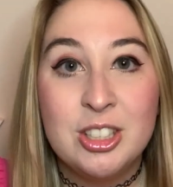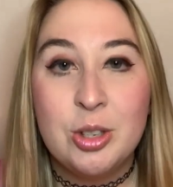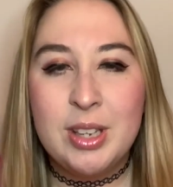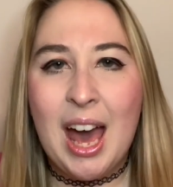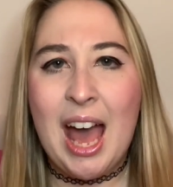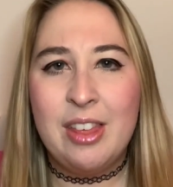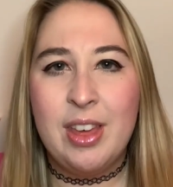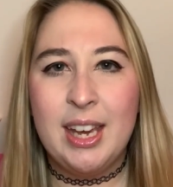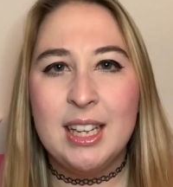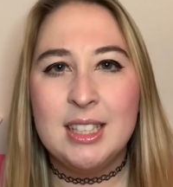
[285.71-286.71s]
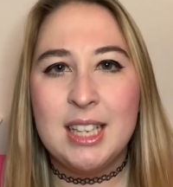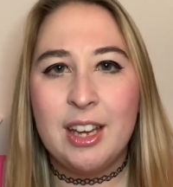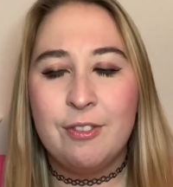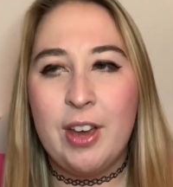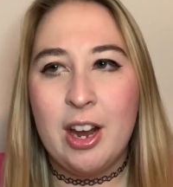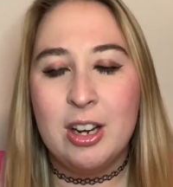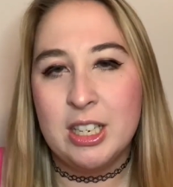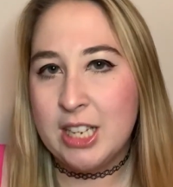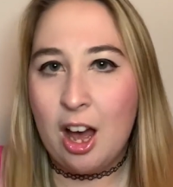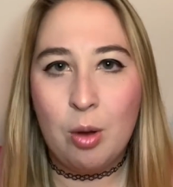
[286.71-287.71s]
So yeah, I think it's like fair to
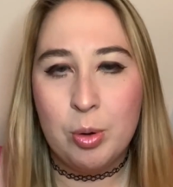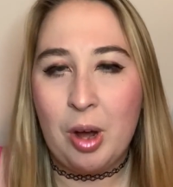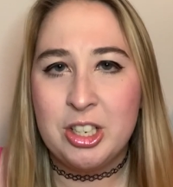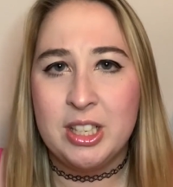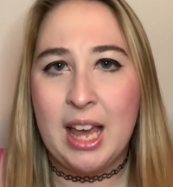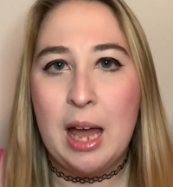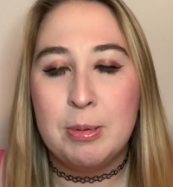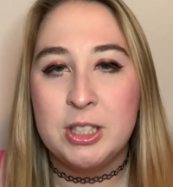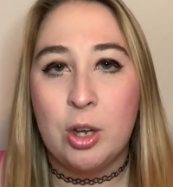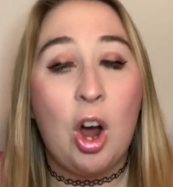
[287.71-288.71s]
tell when watching the episode,